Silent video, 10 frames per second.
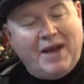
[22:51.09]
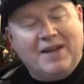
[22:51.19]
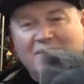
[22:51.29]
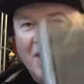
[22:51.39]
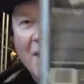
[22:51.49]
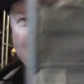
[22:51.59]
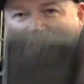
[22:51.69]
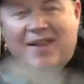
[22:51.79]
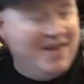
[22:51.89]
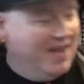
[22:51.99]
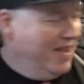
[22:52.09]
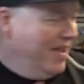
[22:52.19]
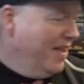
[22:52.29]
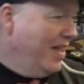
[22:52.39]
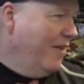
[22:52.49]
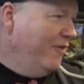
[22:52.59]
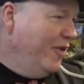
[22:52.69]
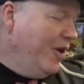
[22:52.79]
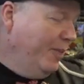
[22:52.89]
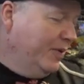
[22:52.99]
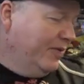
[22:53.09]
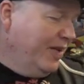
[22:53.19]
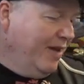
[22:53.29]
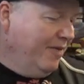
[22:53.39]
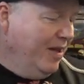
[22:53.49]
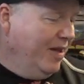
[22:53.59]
back in time and get a few copies of that.